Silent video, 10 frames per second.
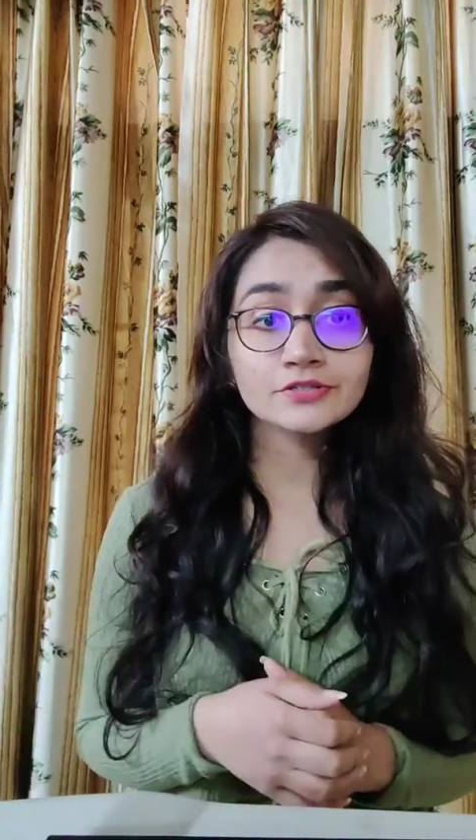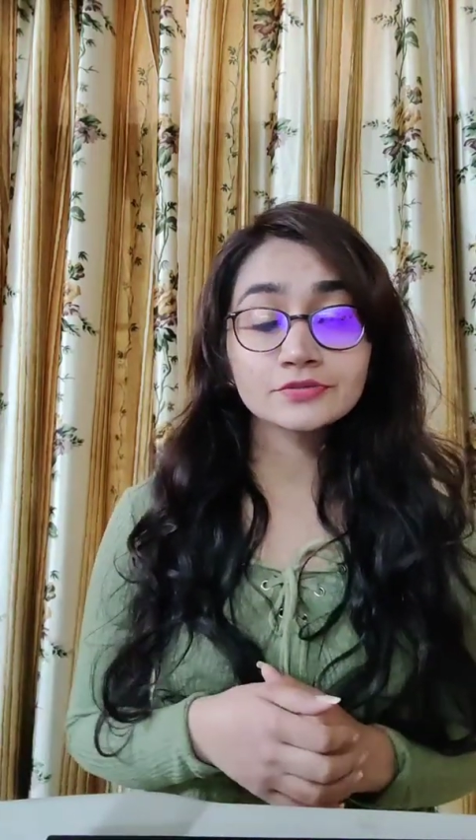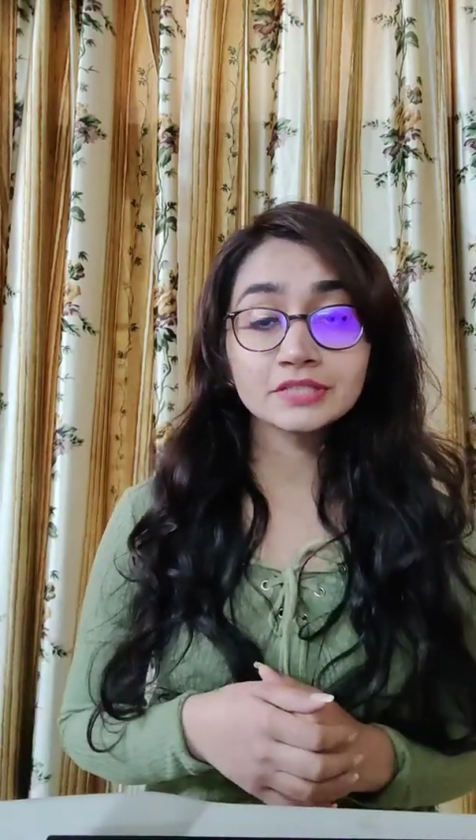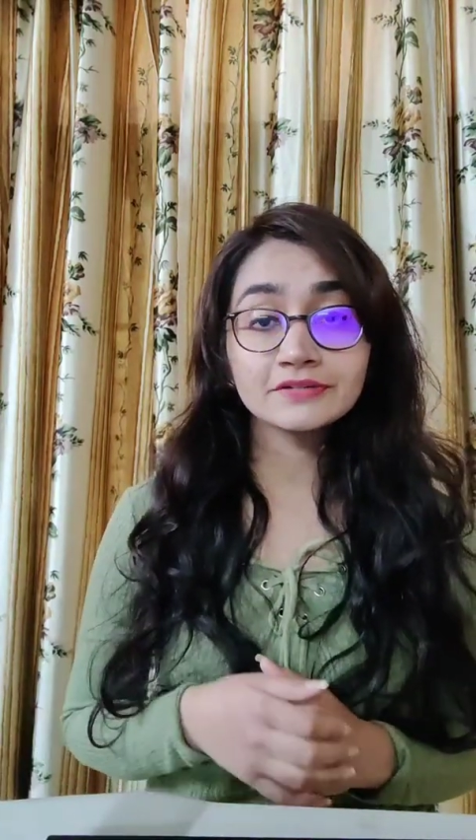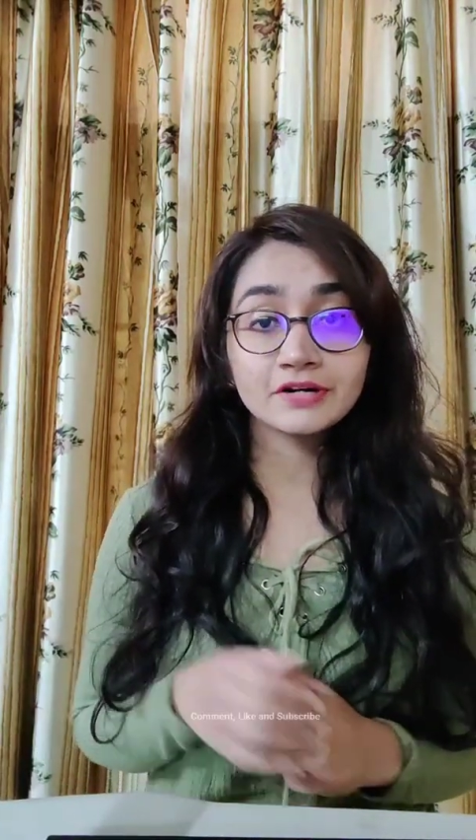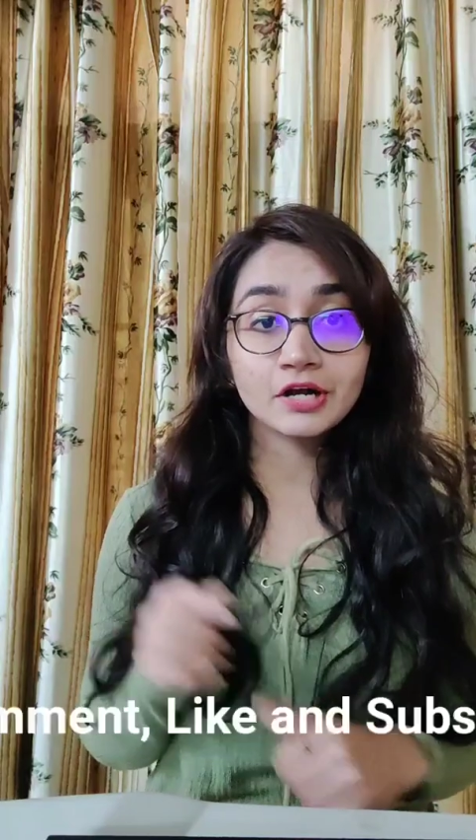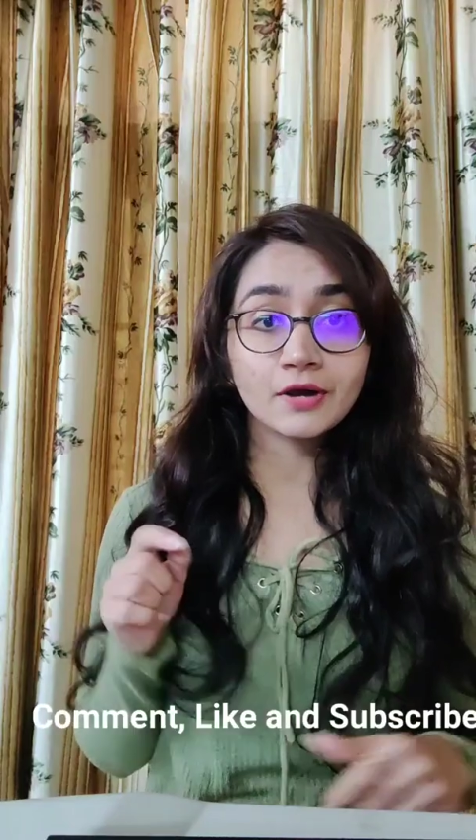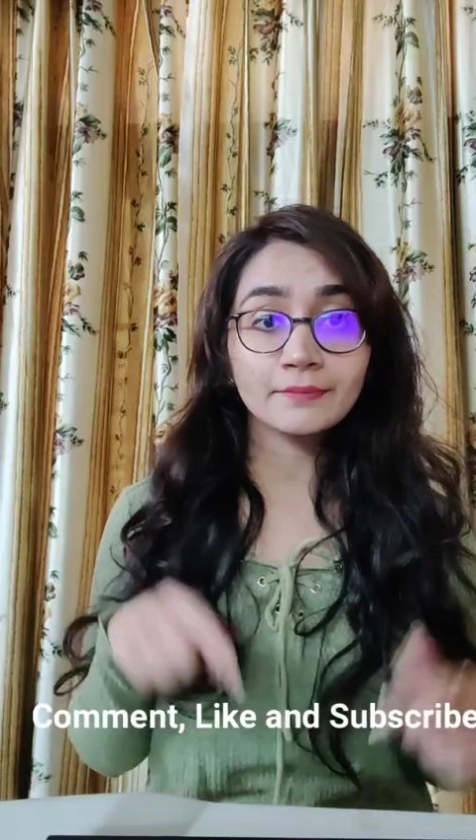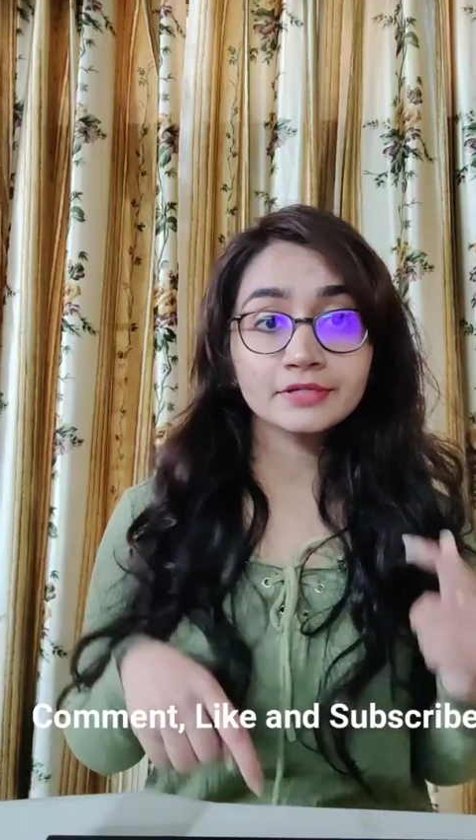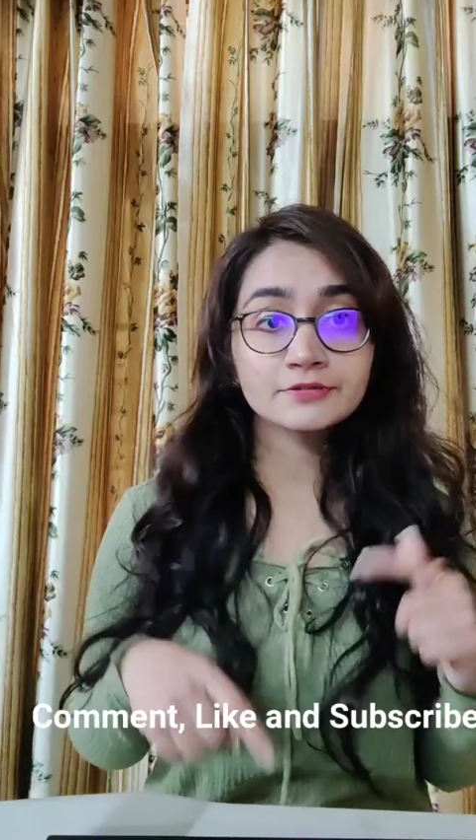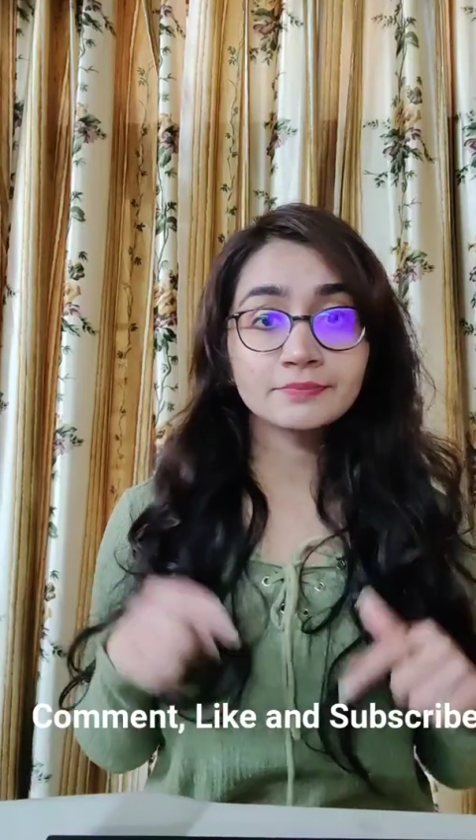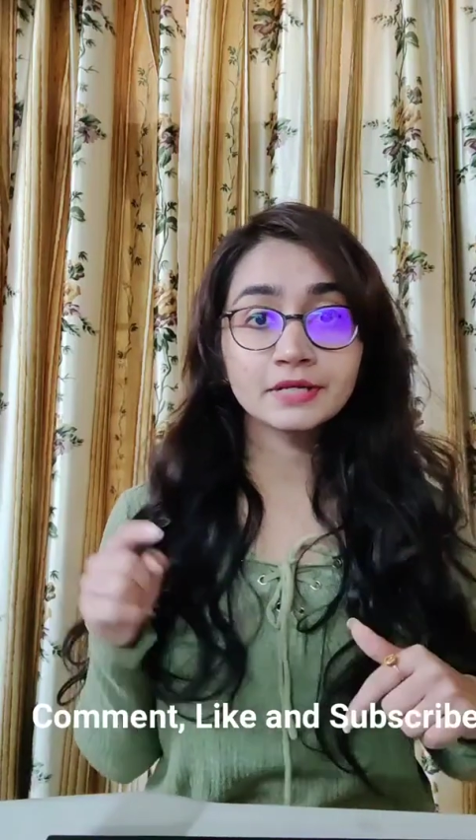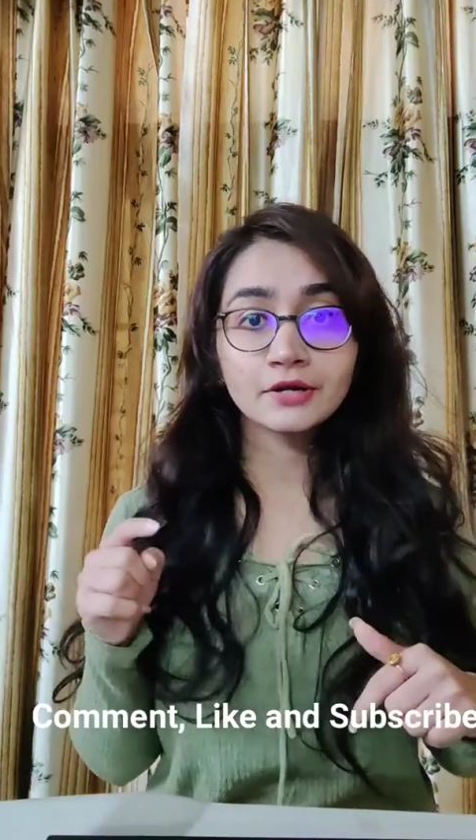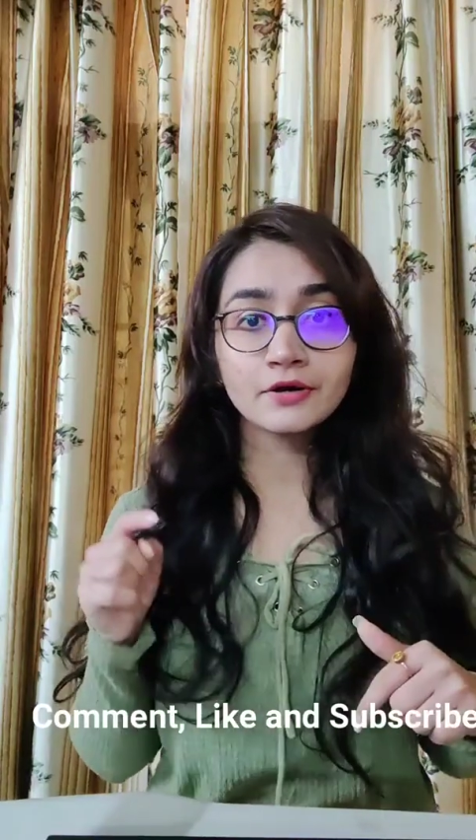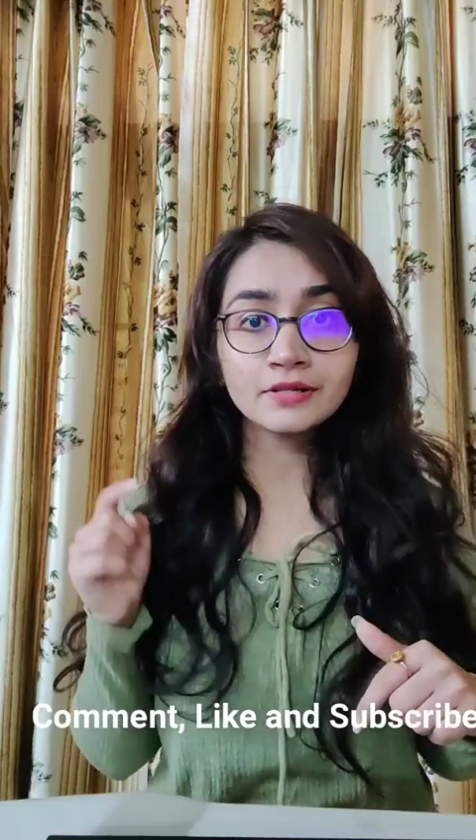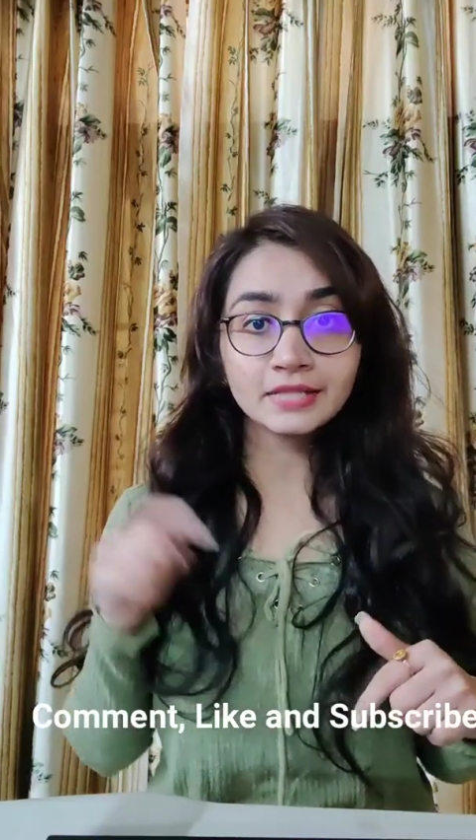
do leave a comment below,